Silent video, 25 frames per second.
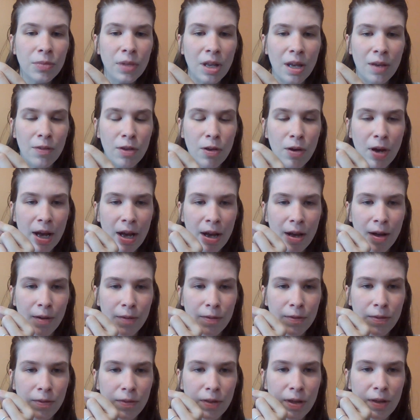if
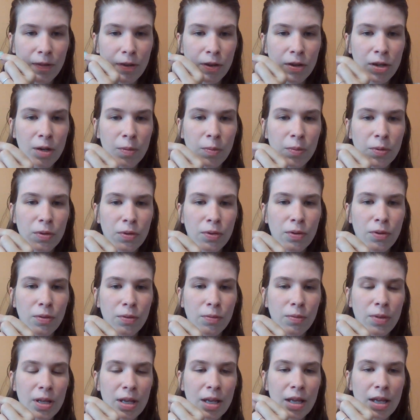your nipple
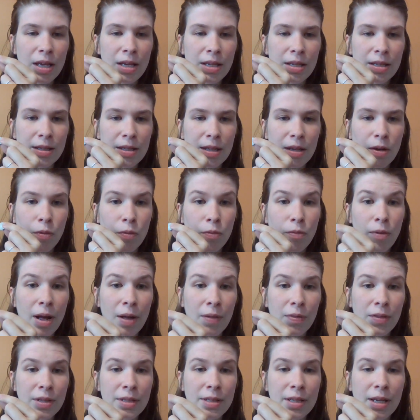is
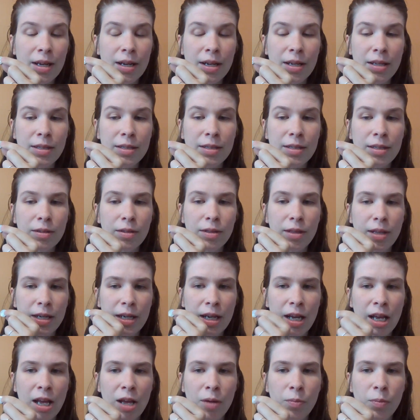around the
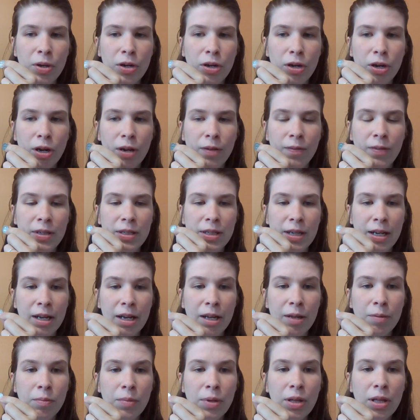diameter of a
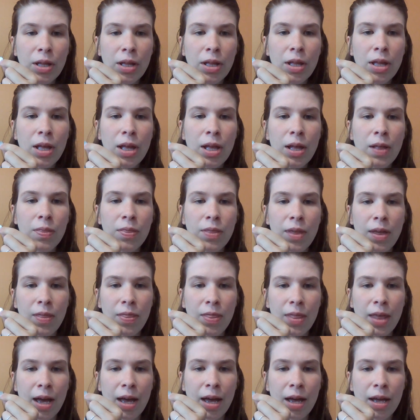dime, then
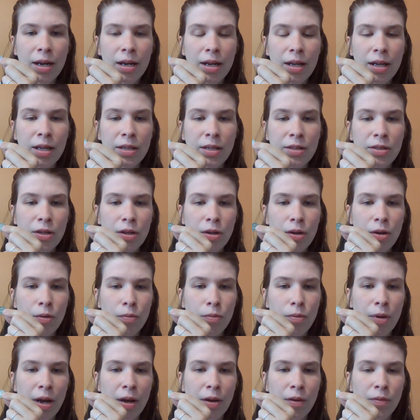that is
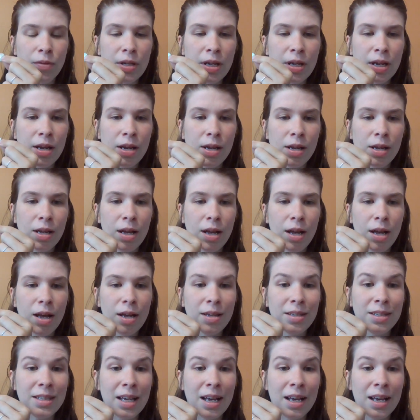around
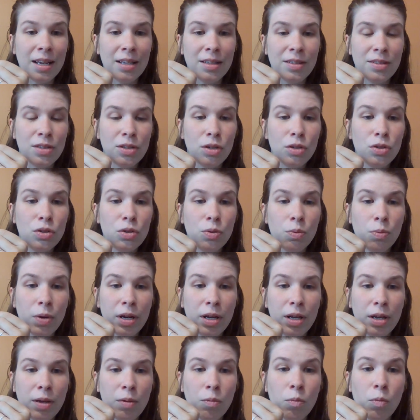a size
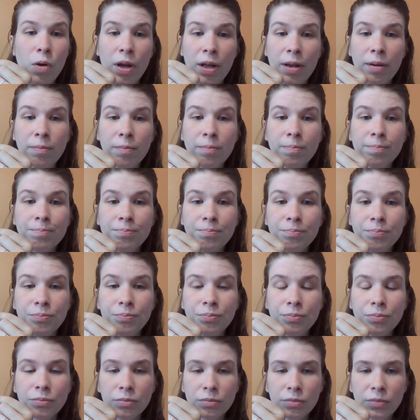21
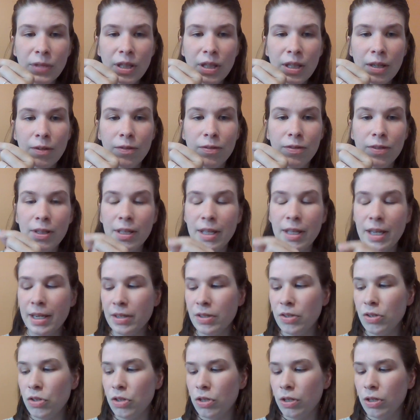
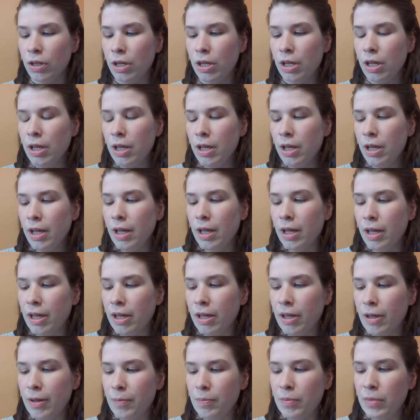phalange.
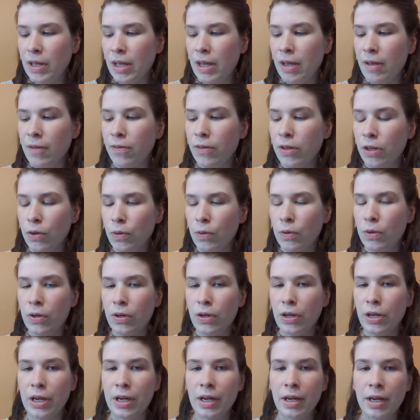If
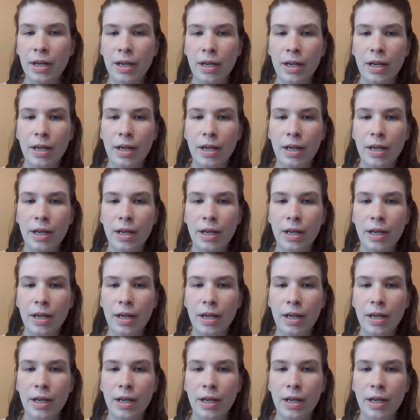your